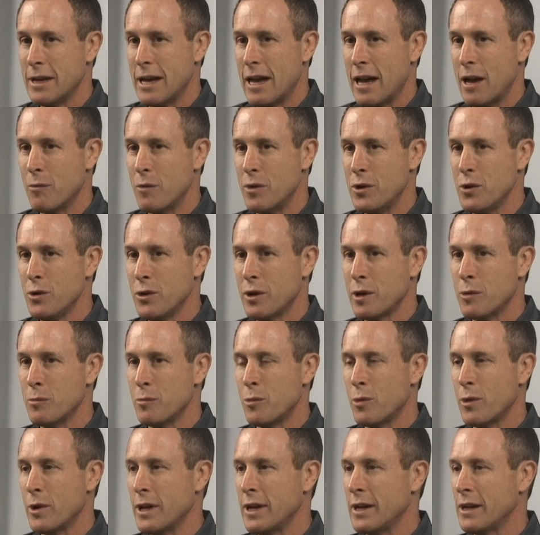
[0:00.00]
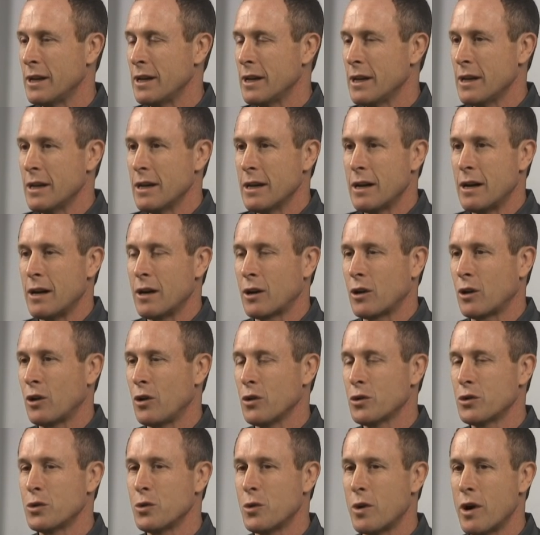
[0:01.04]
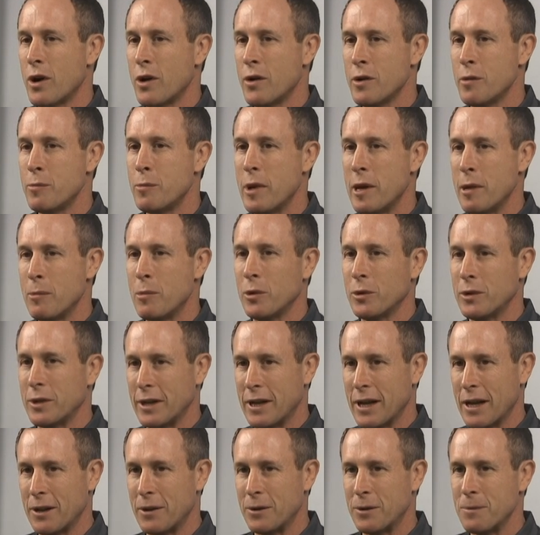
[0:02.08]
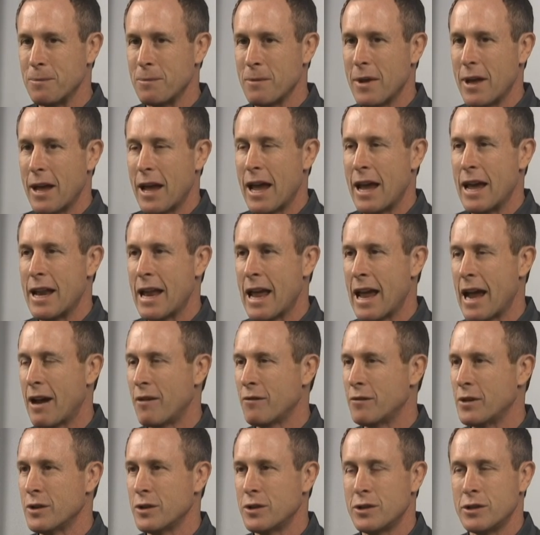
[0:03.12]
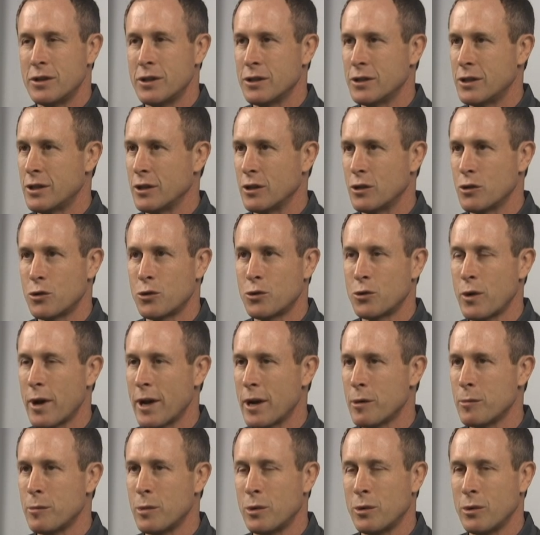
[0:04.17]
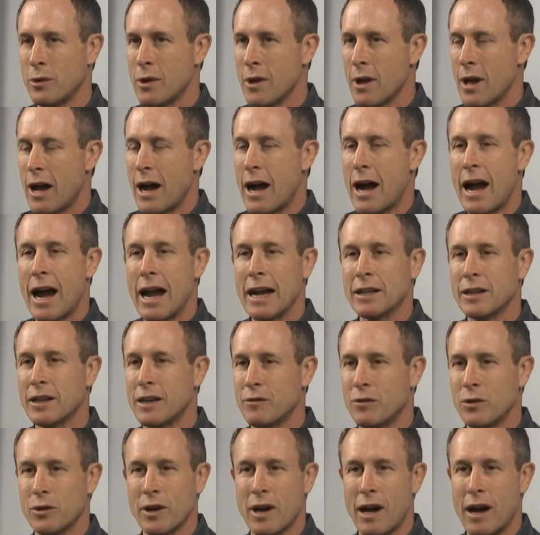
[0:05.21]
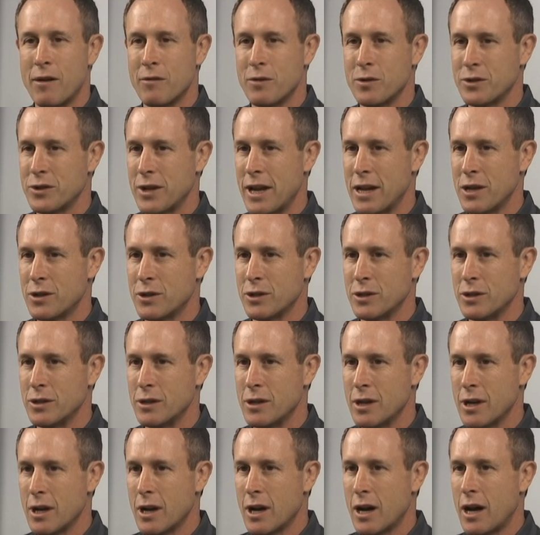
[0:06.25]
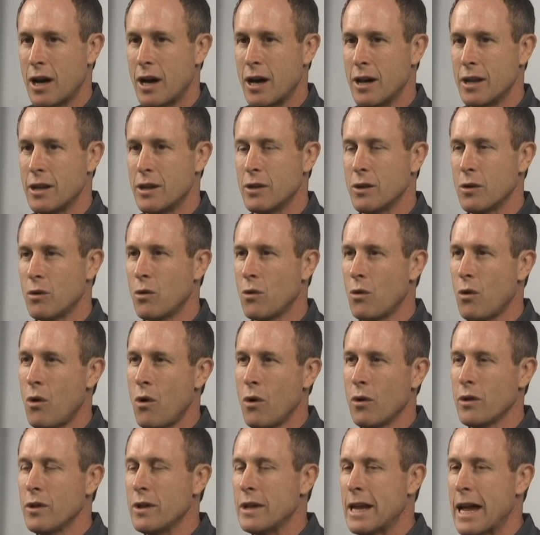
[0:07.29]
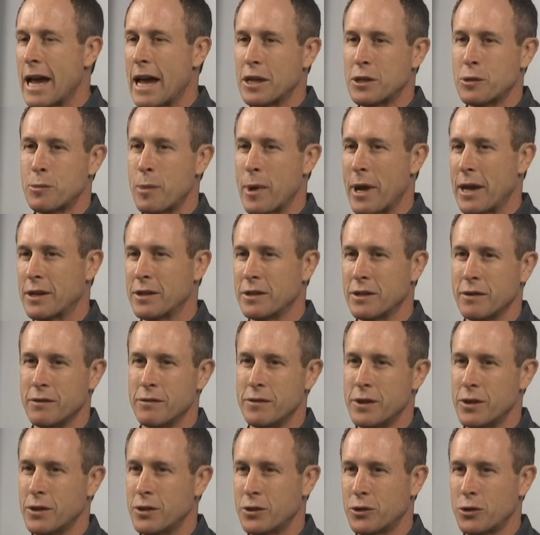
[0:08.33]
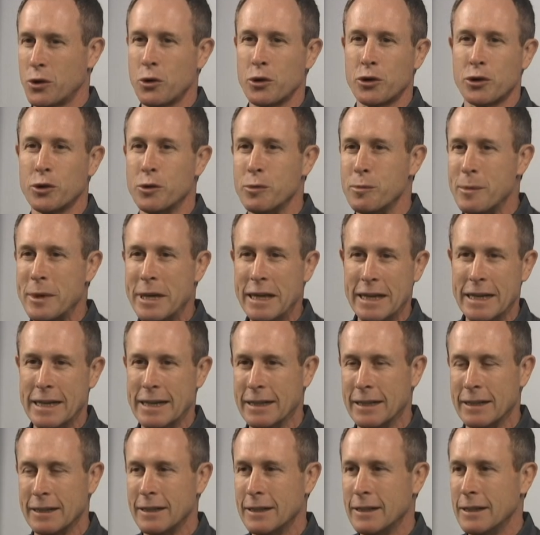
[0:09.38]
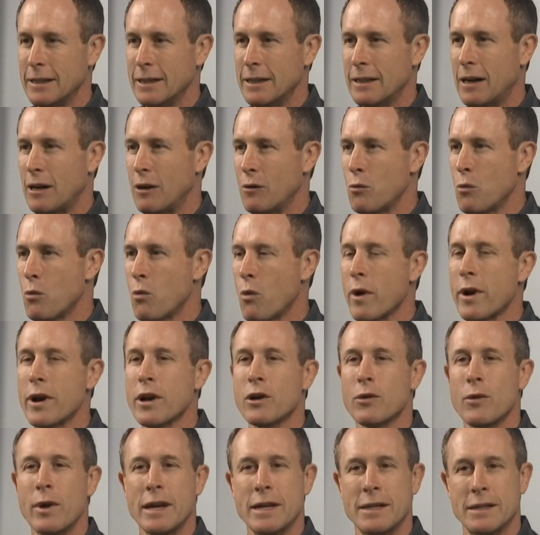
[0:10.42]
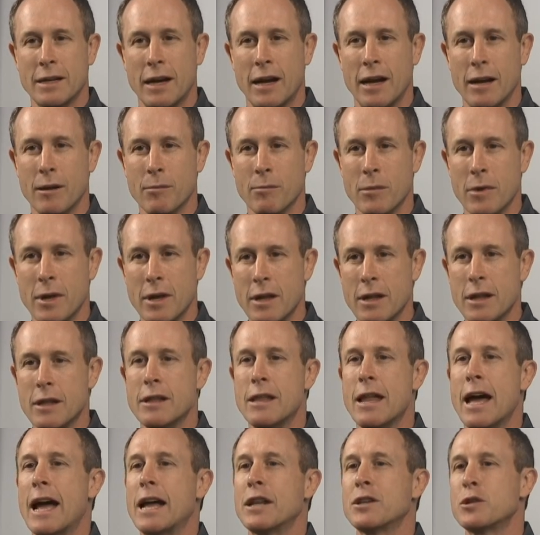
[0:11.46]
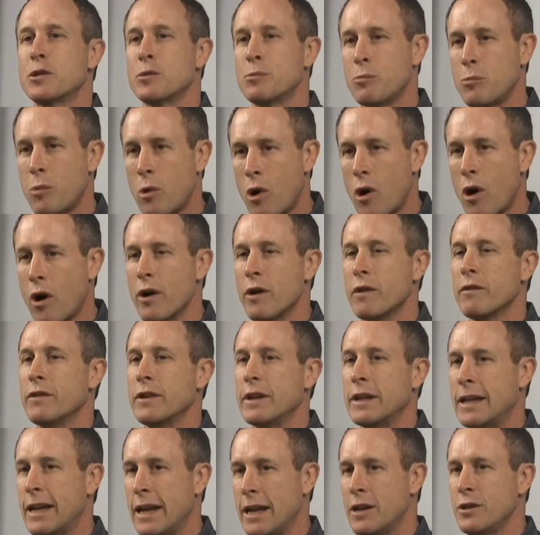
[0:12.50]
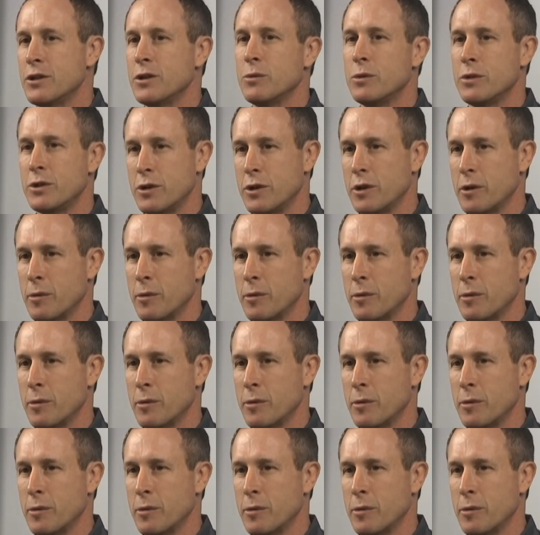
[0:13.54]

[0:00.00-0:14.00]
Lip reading: And when you can bring close to 100 people together and have this just incredible high-level conversation on all of the aspects of this social media, what a great time. That's part of engaging with your